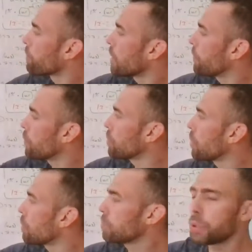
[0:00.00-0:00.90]
If you
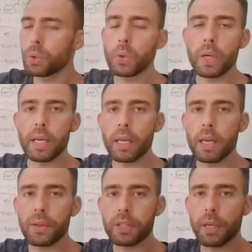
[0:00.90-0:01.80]
don't do
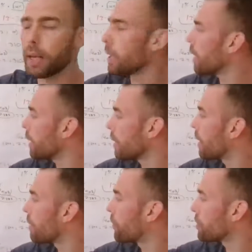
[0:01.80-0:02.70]
in
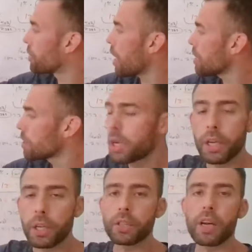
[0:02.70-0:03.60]
Forsage,
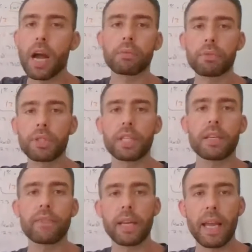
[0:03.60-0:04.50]
you're not
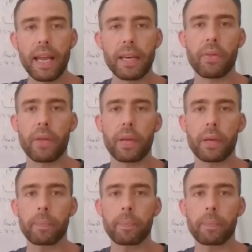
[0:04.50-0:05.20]
receiving anything.